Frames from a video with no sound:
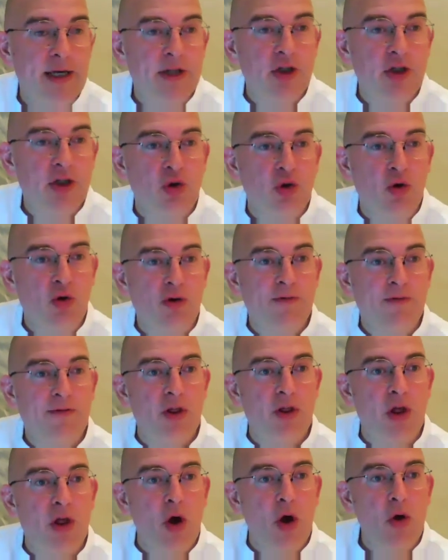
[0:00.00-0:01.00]
a talk for
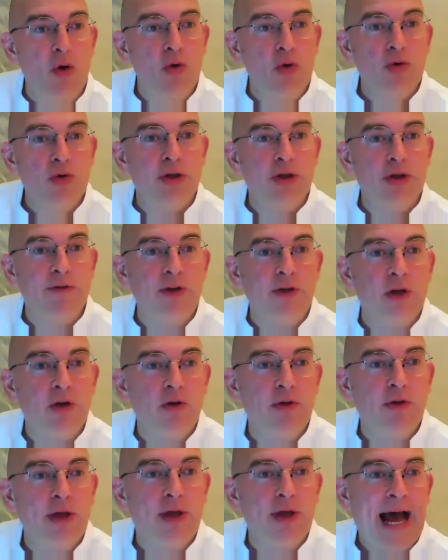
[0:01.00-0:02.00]
those of
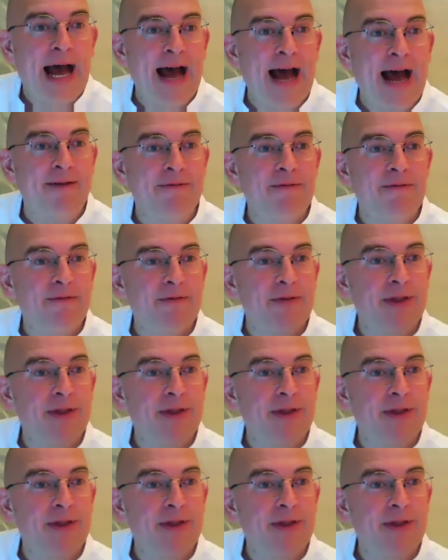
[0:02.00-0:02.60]
you that have